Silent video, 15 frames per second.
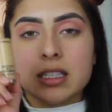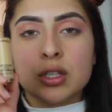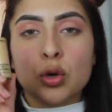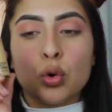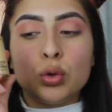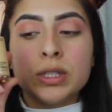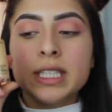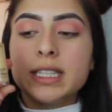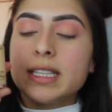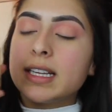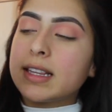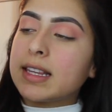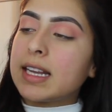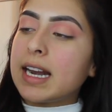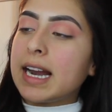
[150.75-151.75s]
the only
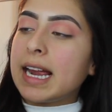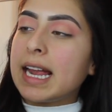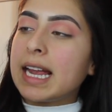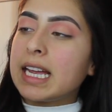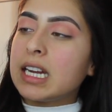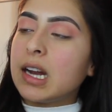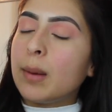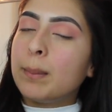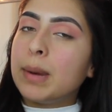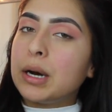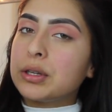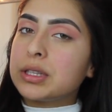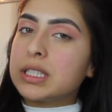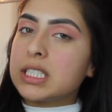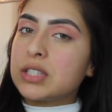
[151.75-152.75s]
thing that I hate
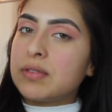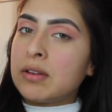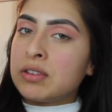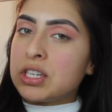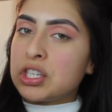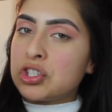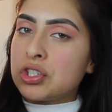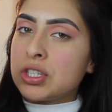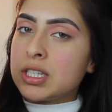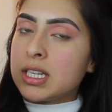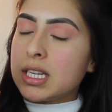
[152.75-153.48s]
about this foundation